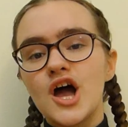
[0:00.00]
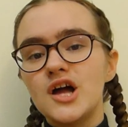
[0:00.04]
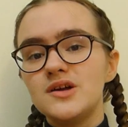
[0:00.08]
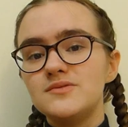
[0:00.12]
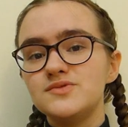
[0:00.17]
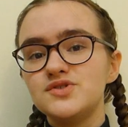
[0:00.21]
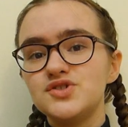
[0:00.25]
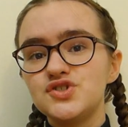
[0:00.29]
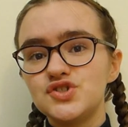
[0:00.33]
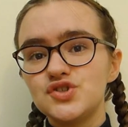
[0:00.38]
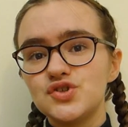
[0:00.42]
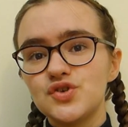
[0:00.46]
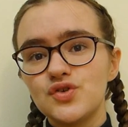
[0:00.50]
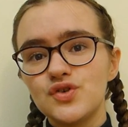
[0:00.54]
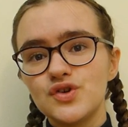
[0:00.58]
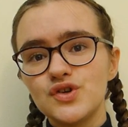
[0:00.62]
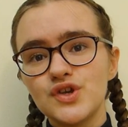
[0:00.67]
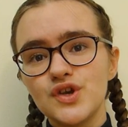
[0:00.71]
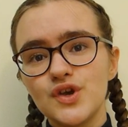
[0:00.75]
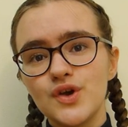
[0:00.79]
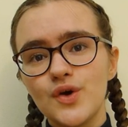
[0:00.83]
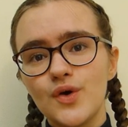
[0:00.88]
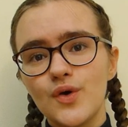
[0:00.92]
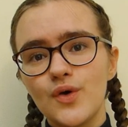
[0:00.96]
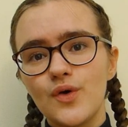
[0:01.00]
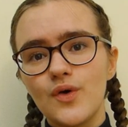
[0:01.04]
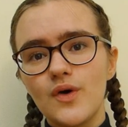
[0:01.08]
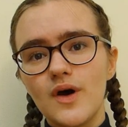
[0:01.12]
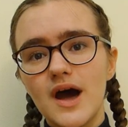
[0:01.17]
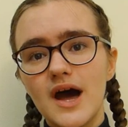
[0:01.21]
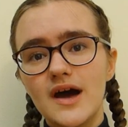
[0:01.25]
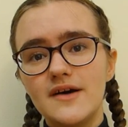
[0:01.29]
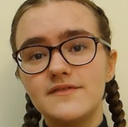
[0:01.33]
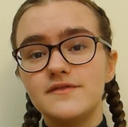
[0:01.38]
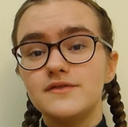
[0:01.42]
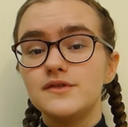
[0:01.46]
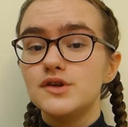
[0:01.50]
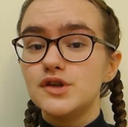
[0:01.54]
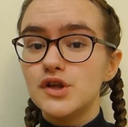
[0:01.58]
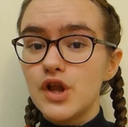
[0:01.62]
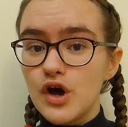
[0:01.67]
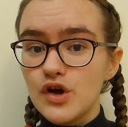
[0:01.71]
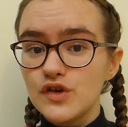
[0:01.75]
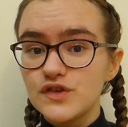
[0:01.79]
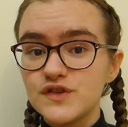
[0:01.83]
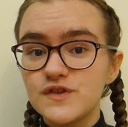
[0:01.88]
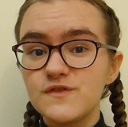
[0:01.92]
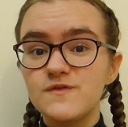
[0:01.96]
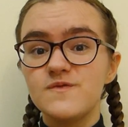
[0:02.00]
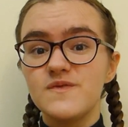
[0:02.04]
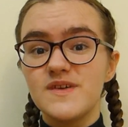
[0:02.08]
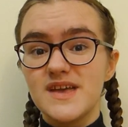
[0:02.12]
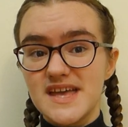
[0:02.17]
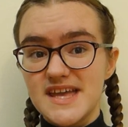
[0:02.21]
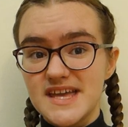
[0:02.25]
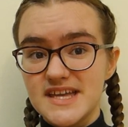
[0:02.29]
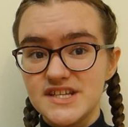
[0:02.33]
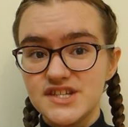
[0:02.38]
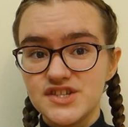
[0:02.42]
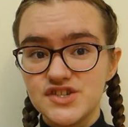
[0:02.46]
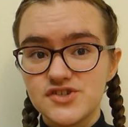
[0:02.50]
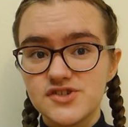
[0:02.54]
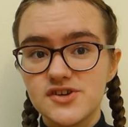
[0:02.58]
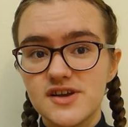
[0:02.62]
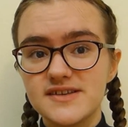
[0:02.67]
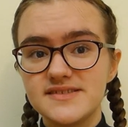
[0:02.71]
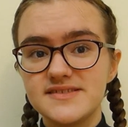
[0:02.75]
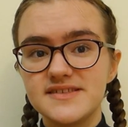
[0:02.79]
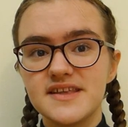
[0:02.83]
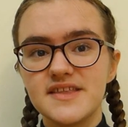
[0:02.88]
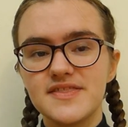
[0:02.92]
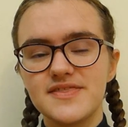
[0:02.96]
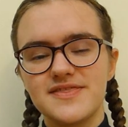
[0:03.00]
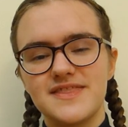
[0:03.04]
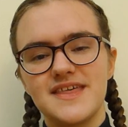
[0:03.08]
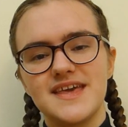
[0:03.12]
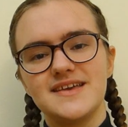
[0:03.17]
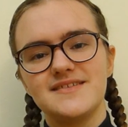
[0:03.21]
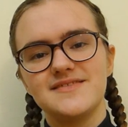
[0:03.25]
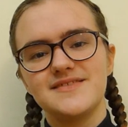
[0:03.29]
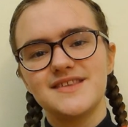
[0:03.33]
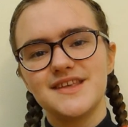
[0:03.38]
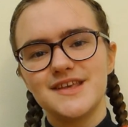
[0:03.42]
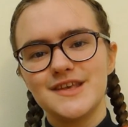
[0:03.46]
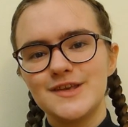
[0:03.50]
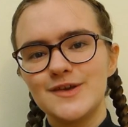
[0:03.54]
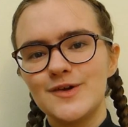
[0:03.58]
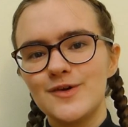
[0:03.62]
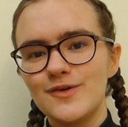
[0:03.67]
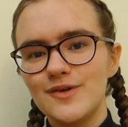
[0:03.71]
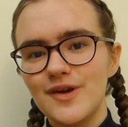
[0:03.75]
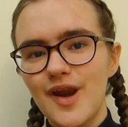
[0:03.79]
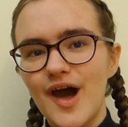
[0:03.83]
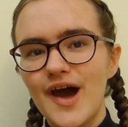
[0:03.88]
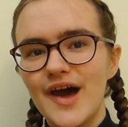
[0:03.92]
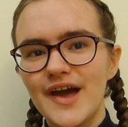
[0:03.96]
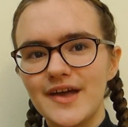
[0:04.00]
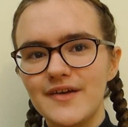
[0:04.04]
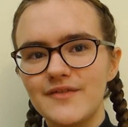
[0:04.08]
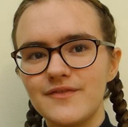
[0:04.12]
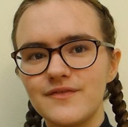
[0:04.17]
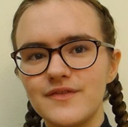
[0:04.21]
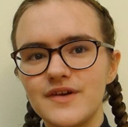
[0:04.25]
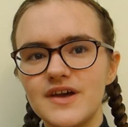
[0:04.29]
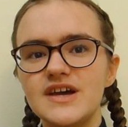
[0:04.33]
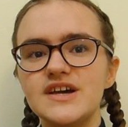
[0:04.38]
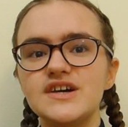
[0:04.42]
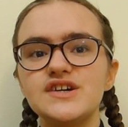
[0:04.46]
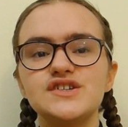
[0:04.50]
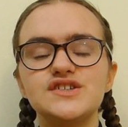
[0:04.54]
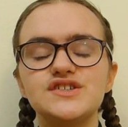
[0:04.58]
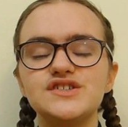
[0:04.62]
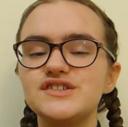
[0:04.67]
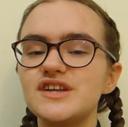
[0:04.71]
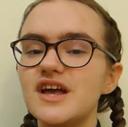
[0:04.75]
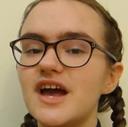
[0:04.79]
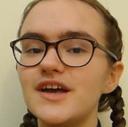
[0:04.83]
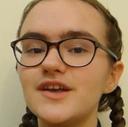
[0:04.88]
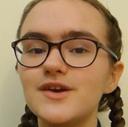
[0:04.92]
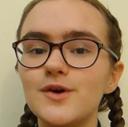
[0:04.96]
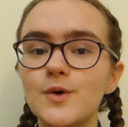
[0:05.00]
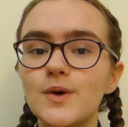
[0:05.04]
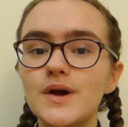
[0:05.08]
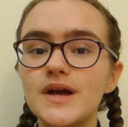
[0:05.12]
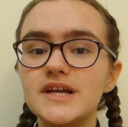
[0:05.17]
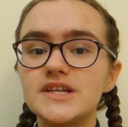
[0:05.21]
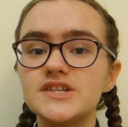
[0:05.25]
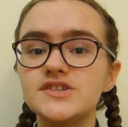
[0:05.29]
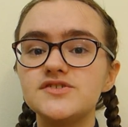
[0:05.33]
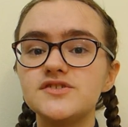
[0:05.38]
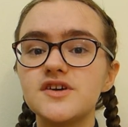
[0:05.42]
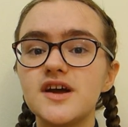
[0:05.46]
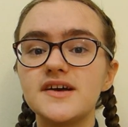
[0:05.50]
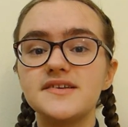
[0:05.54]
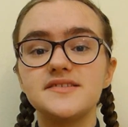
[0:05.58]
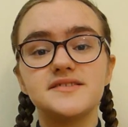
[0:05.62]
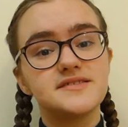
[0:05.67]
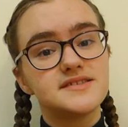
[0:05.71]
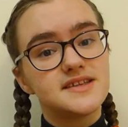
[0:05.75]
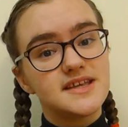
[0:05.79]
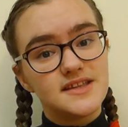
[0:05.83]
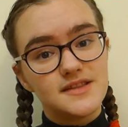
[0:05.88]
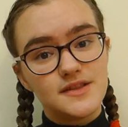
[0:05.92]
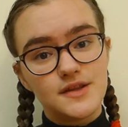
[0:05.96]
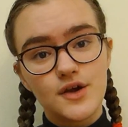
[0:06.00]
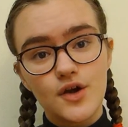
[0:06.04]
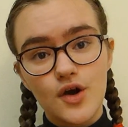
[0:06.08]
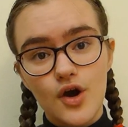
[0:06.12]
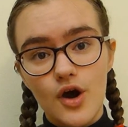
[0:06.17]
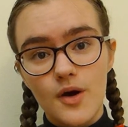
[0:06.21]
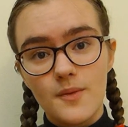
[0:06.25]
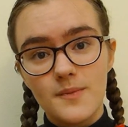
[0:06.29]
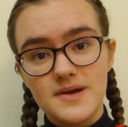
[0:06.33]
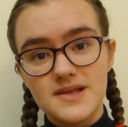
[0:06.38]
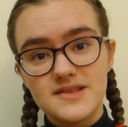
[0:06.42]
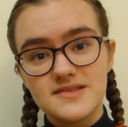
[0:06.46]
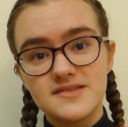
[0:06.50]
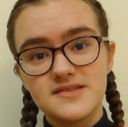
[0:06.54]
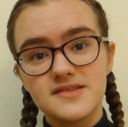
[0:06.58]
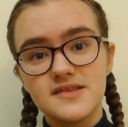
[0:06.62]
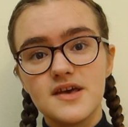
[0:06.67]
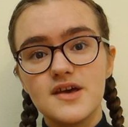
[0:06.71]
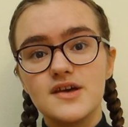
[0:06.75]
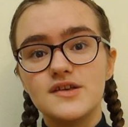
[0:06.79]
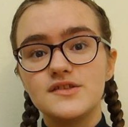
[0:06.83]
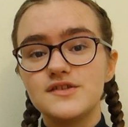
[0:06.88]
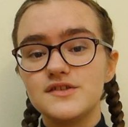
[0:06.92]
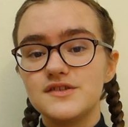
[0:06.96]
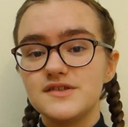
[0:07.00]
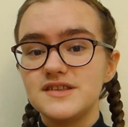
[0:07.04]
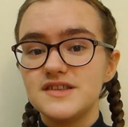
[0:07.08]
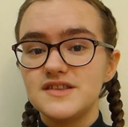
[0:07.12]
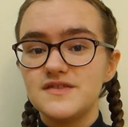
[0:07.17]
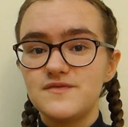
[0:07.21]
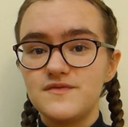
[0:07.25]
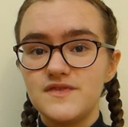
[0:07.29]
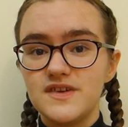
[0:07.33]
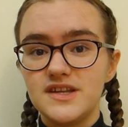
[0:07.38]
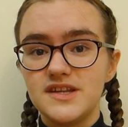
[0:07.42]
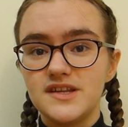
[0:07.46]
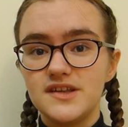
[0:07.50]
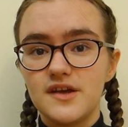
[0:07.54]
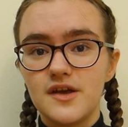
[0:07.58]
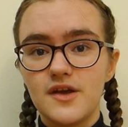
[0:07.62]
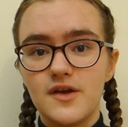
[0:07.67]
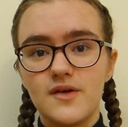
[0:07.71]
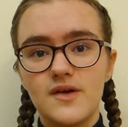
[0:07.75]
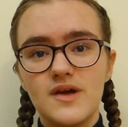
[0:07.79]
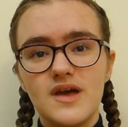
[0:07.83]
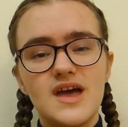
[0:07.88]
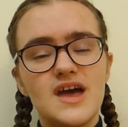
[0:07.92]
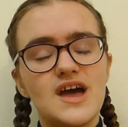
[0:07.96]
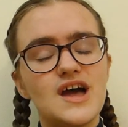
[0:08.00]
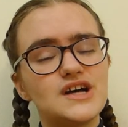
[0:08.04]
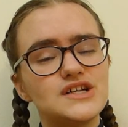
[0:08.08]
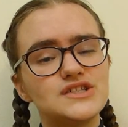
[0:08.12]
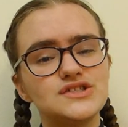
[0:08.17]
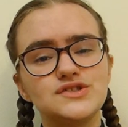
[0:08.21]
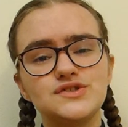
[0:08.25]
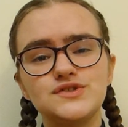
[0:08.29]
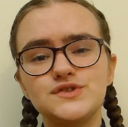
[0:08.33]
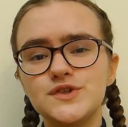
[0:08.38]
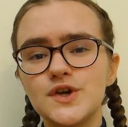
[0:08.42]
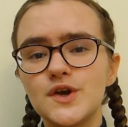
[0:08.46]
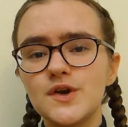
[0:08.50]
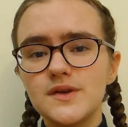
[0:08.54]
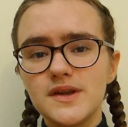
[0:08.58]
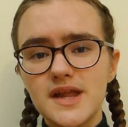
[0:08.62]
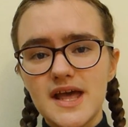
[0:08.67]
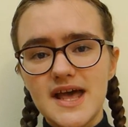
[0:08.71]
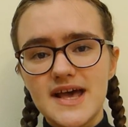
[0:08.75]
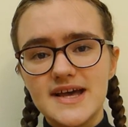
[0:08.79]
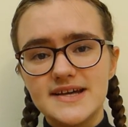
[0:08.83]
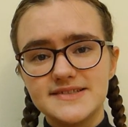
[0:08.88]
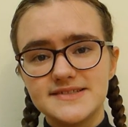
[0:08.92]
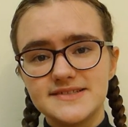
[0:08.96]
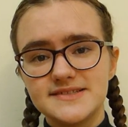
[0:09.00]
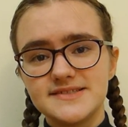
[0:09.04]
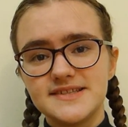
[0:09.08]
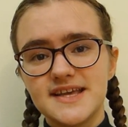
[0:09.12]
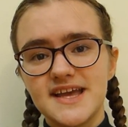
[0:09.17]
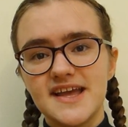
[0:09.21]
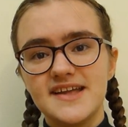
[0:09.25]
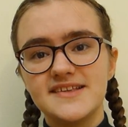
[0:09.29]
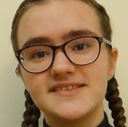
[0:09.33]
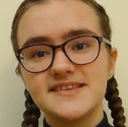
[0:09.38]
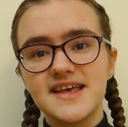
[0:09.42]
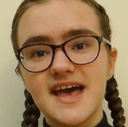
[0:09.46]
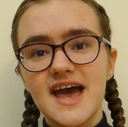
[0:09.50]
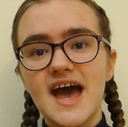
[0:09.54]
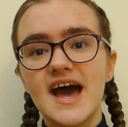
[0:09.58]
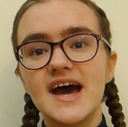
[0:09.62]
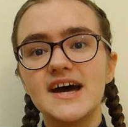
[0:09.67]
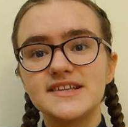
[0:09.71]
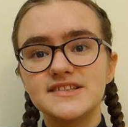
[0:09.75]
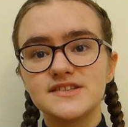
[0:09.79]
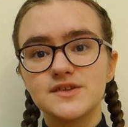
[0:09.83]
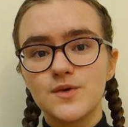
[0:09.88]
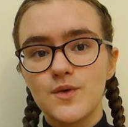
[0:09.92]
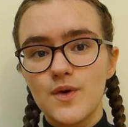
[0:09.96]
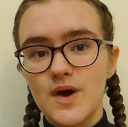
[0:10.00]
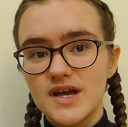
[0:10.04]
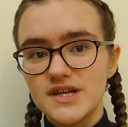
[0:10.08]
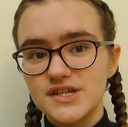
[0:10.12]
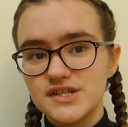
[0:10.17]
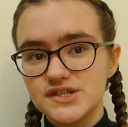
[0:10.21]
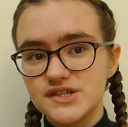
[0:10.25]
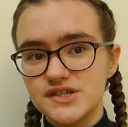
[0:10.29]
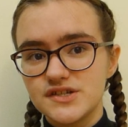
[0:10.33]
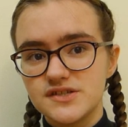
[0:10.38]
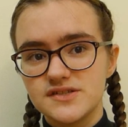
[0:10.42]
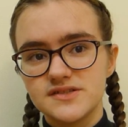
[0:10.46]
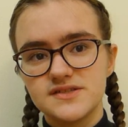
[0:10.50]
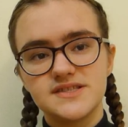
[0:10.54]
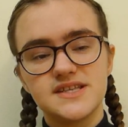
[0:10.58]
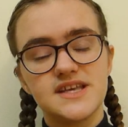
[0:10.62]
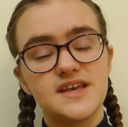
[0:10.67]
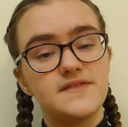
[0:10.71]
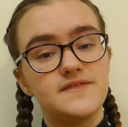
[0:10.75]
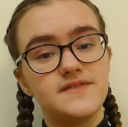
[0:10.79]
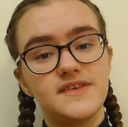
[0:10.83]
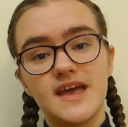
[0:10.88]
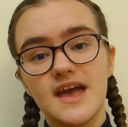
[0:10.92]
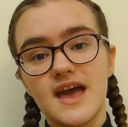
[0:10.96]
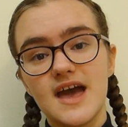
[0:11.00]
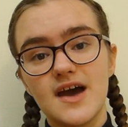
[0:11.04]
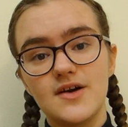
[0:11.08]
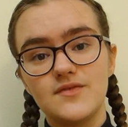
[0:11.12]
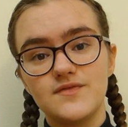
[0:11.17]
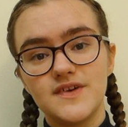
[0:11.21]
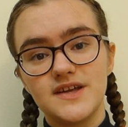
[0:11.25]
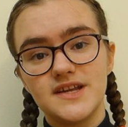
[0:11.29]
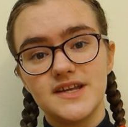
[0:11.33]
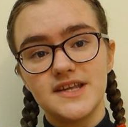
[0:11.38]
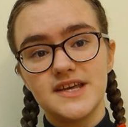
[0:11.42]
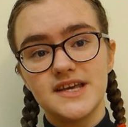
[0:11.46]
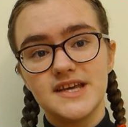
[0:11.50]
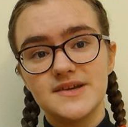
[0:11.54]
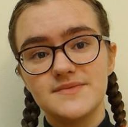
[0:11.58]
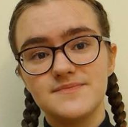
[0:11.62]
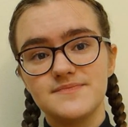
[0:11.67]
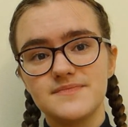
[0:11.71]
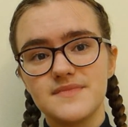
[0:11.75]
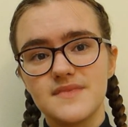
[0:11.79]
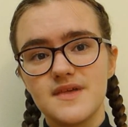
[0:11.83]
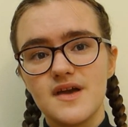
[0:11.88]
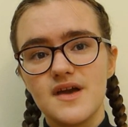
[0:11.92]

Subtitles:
I'm sure you all have lots of interesting things in your life. Share your interests in the comments to this video and don't hesitate to ask questions if you have any.